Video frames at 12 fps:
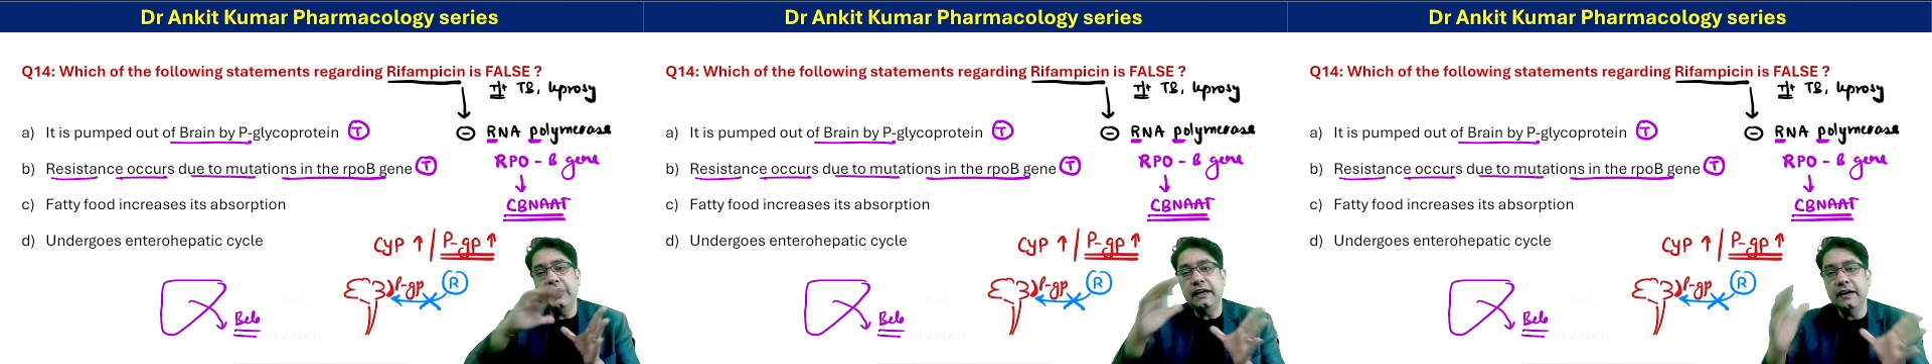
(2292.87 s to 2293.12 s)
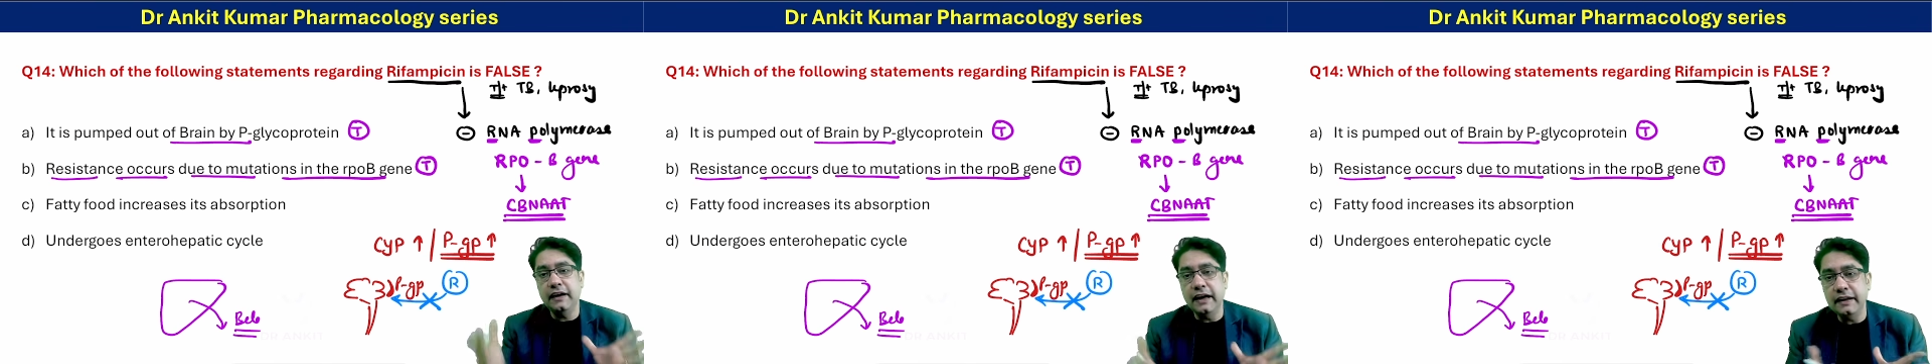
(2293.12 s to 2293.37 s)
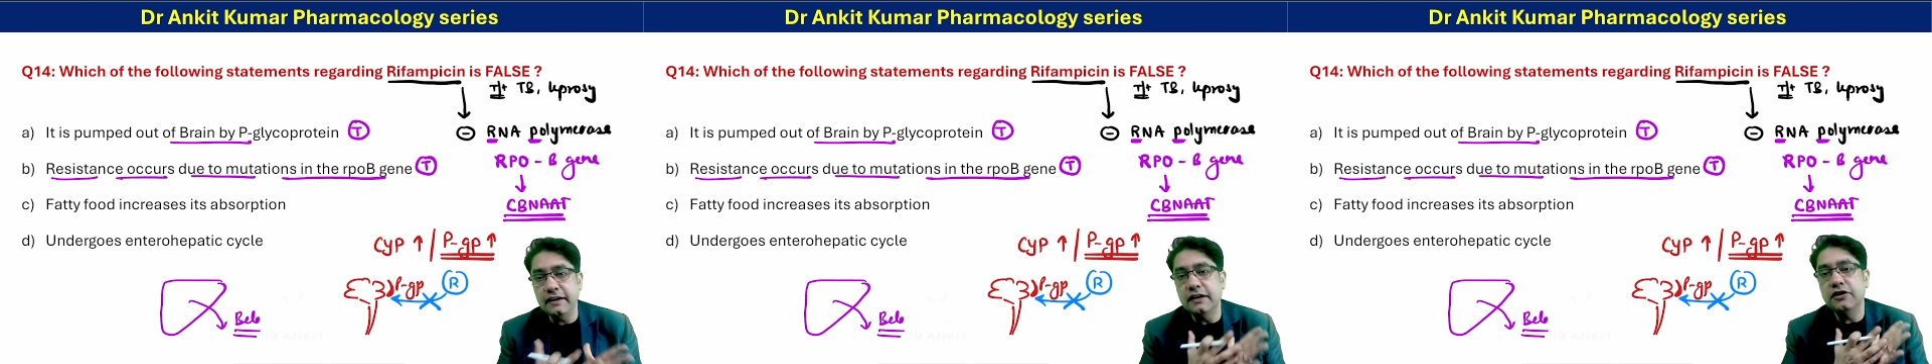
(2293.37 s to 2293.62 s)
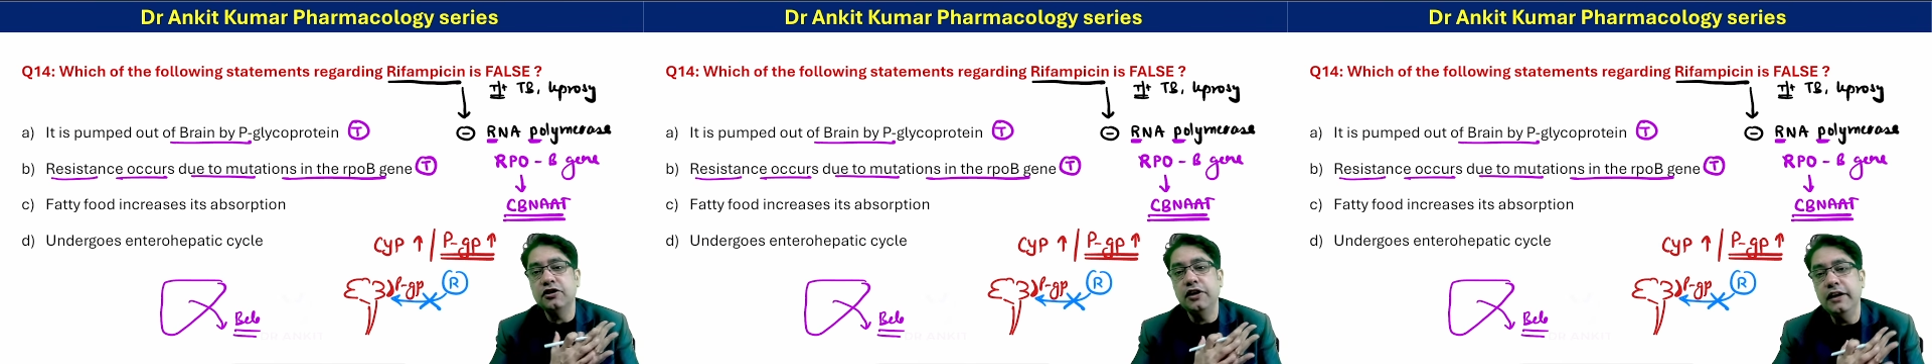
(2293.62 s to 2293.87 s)
it again
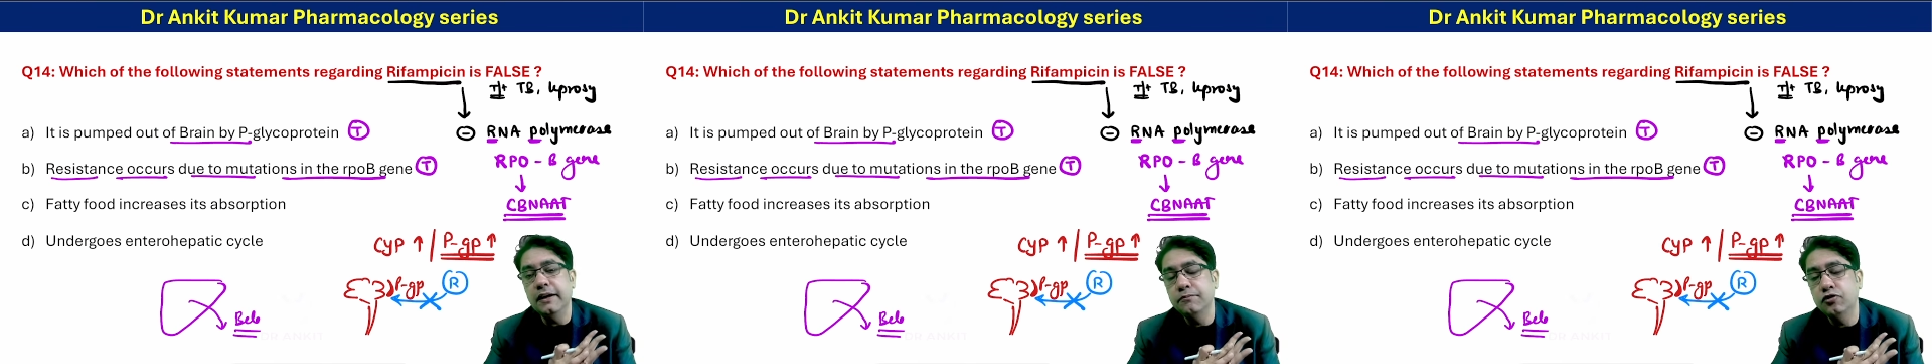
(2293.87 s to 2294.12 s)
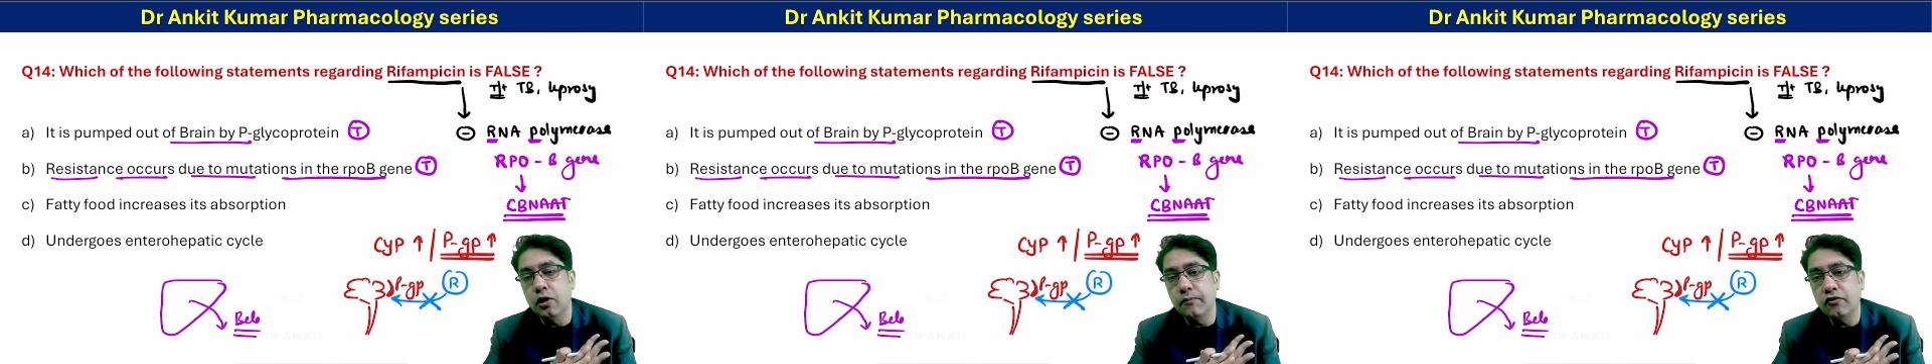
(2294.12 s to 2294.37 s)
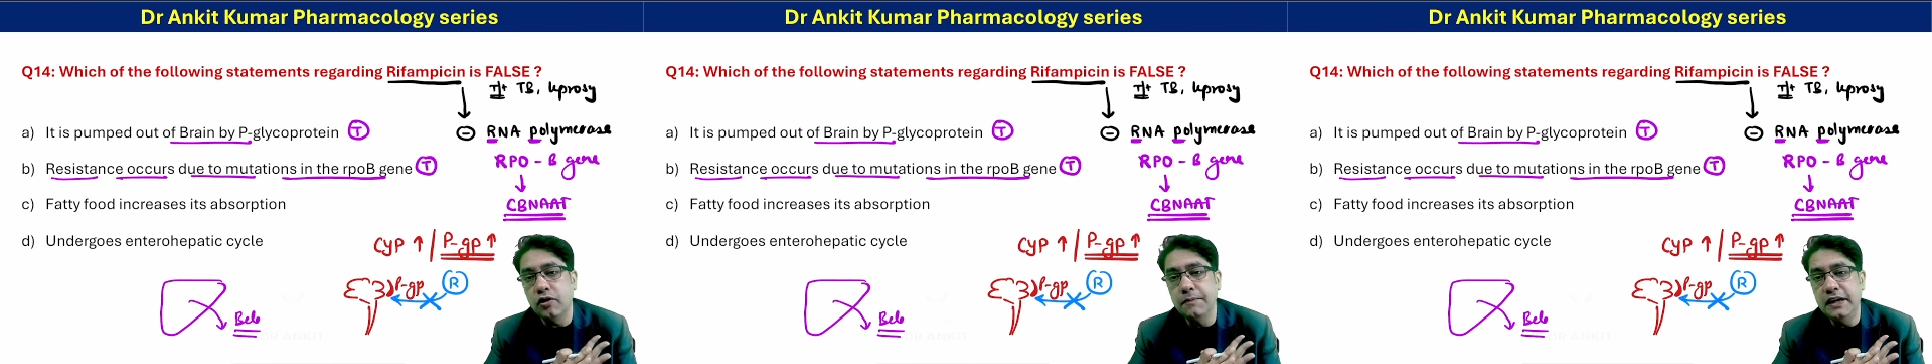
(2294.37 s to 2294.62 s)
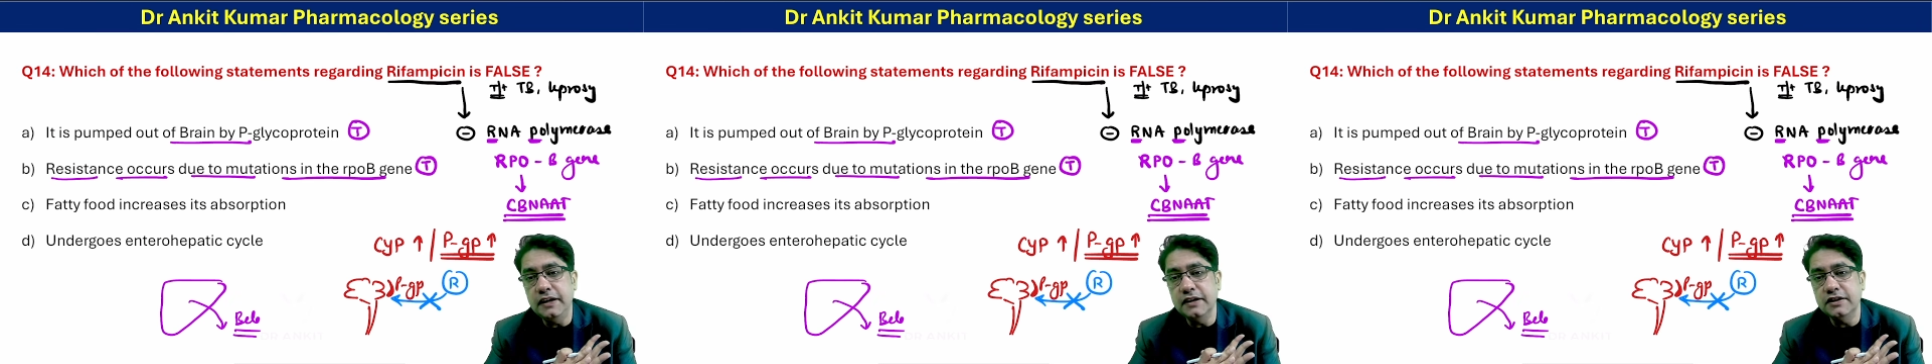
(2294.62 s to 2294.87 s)
gets reabsorbed from
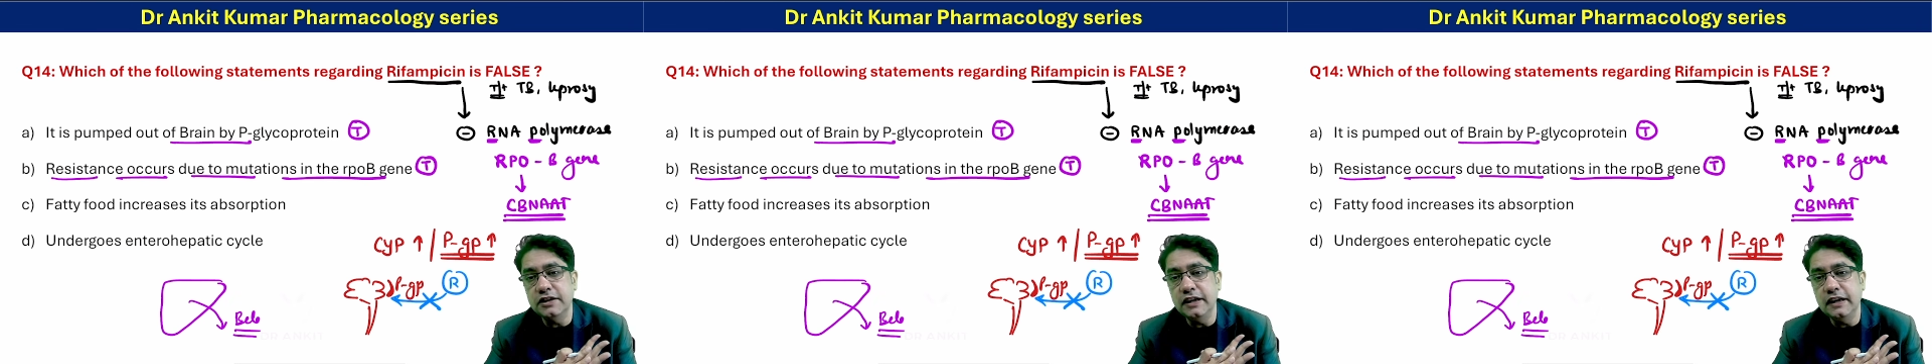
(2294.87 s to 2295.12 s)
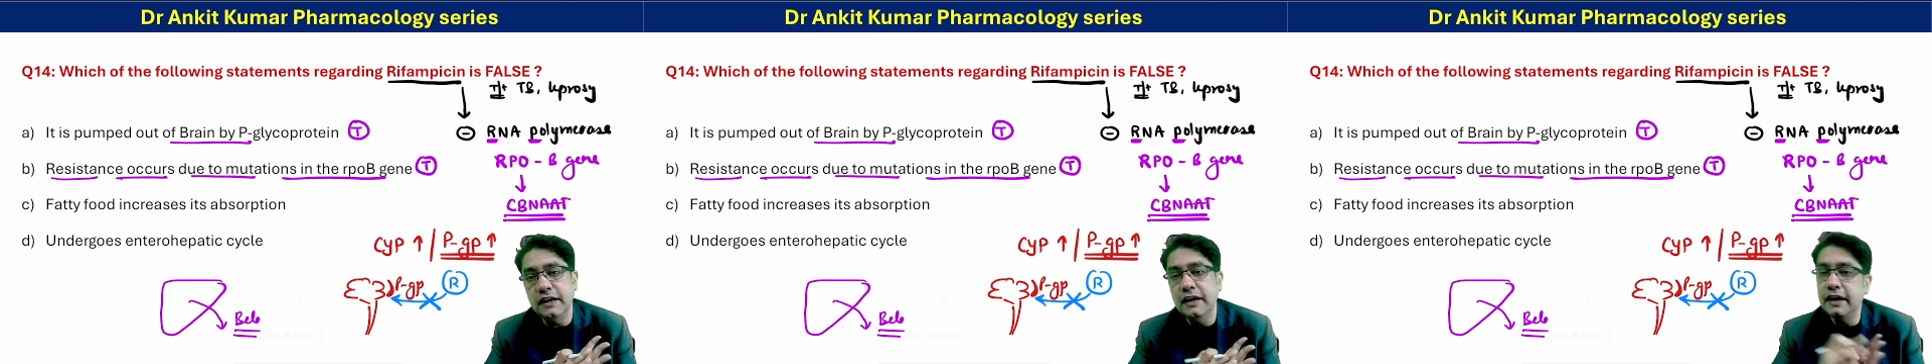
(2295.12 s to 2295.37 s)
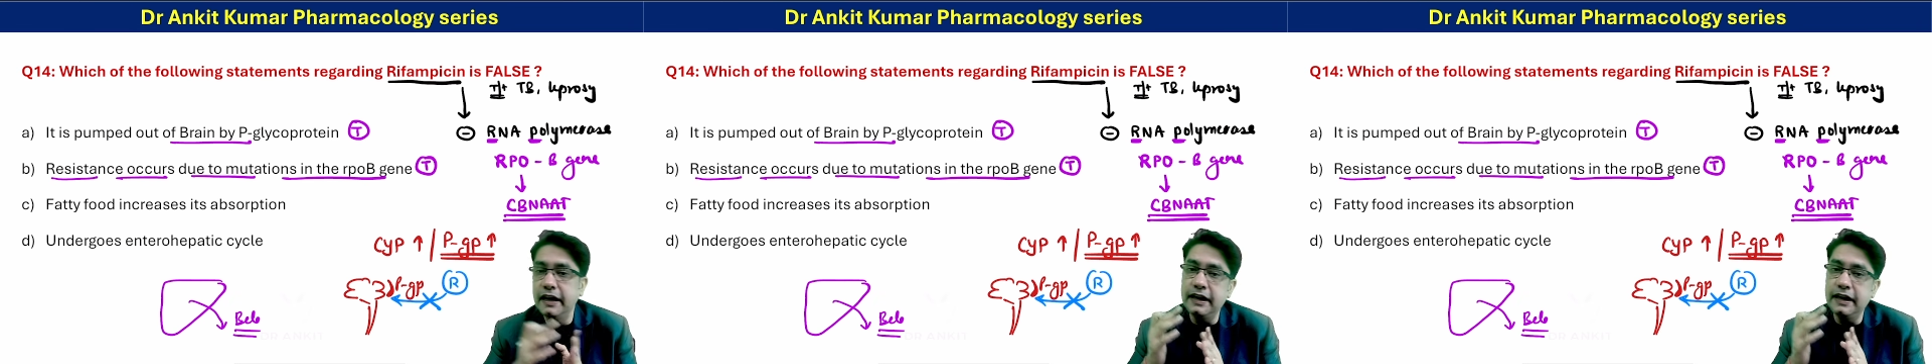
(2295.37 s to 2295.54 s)
intestine.